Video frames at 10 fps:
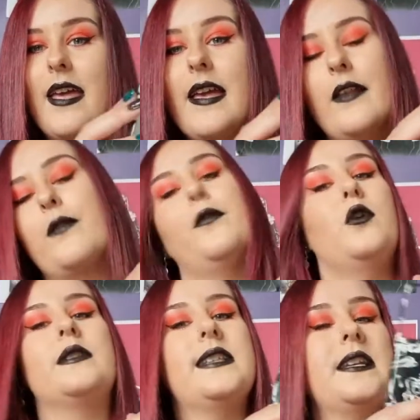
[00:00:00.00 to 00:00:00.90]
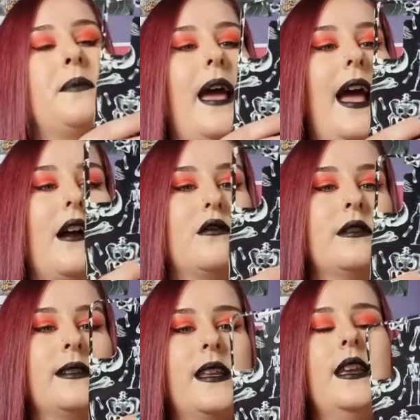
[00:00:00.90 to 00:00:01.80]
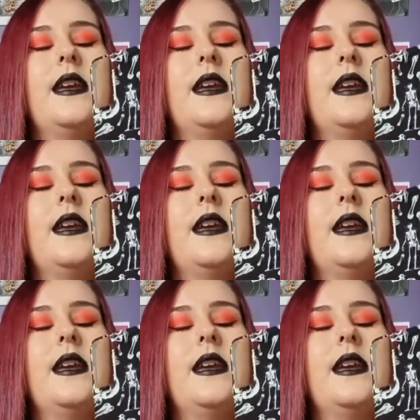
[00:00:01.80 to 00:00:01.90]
It is £14.